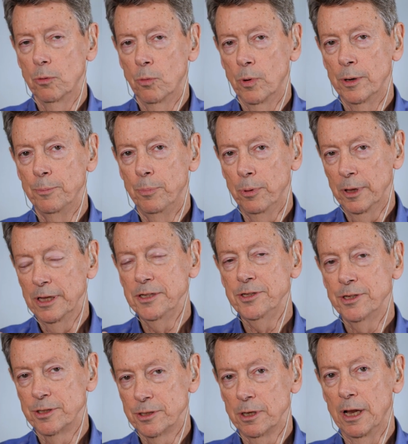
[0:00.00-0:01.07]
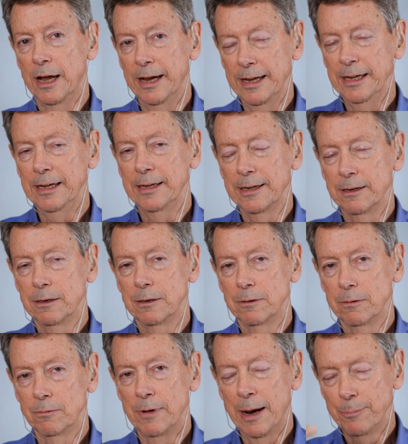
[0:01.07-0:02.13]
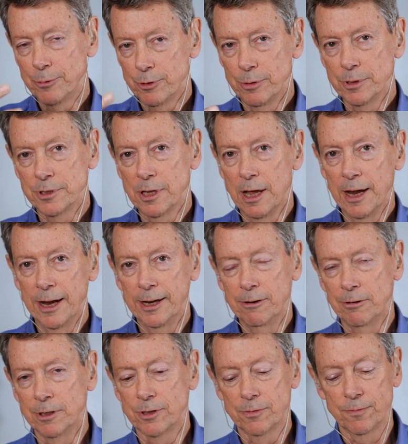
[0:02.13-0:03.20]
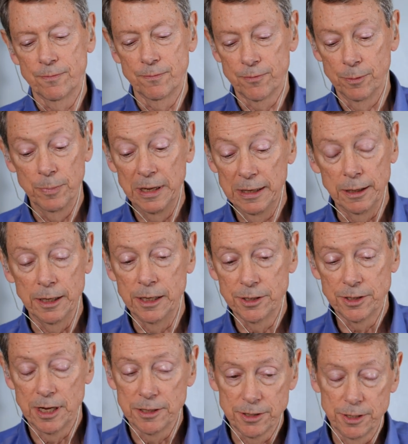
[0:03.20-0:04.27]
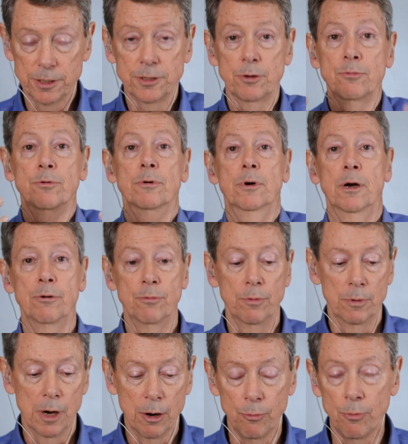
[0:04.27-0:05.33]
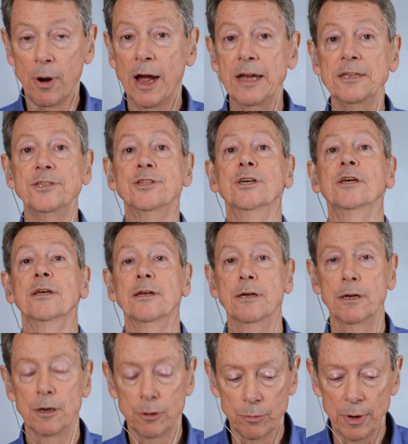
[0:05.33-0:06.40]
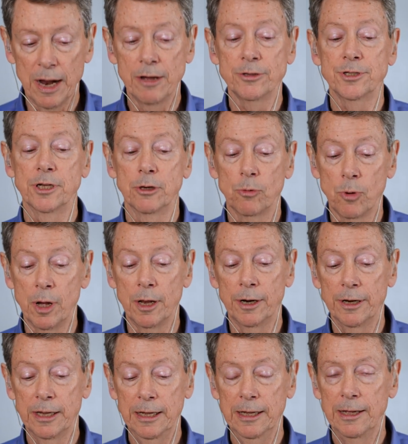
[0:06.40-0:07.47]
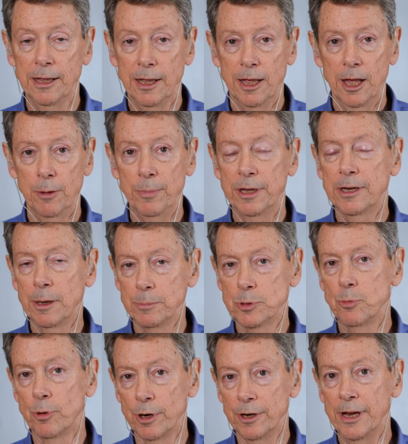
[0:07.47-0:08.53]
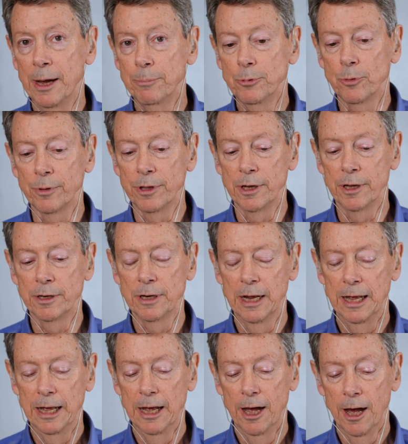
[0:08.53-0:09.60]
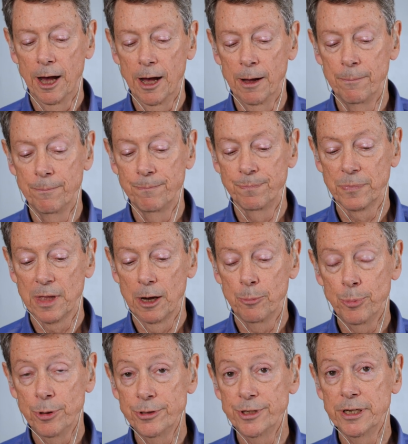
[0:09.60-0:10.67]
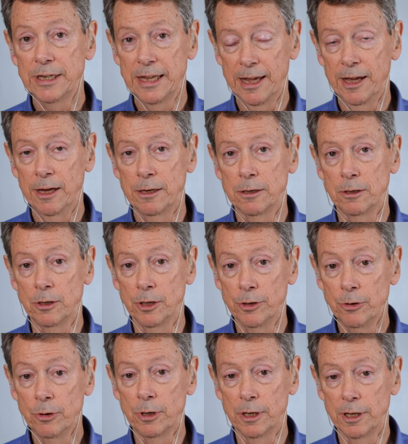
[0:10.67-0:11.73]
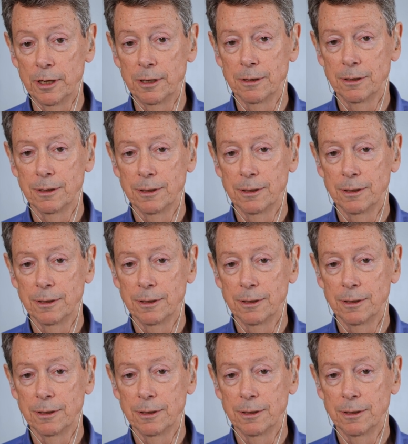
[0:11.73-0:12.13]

what bliss is like, rapture is like, which for me at least has this ar- ar- arising, arousing quality and becomes more adept with it. Um, a person can literally,